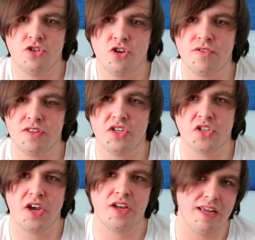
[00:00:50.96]
during
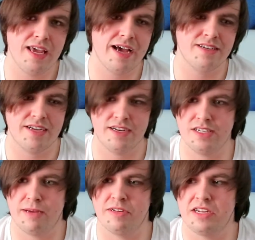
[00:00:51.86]
these early years I
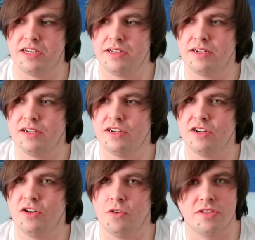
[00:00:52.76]
exhibited
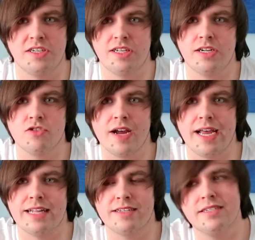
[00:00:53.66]
autistic
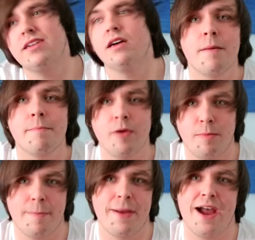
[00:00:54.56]
traits.
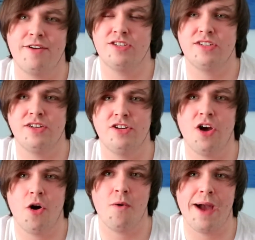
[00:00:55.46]
But my parents didn't
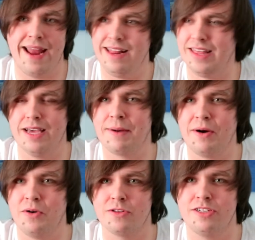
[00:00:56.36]
know anything
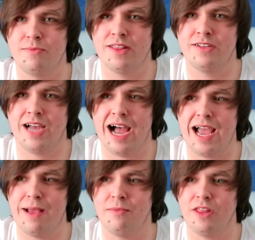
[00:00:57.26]
about autism at the
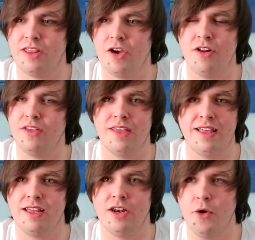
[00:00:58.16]
time. The only
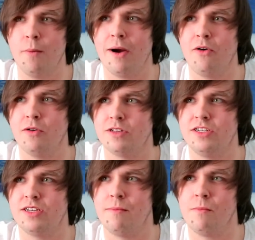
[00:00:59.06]
thing they knew about
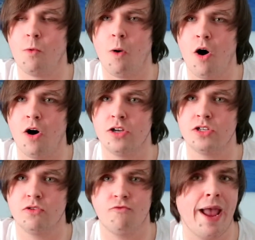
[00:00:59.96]
autism
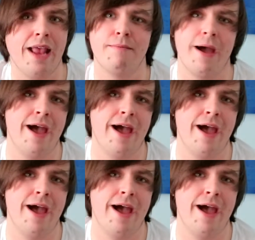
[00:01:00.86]
was Rain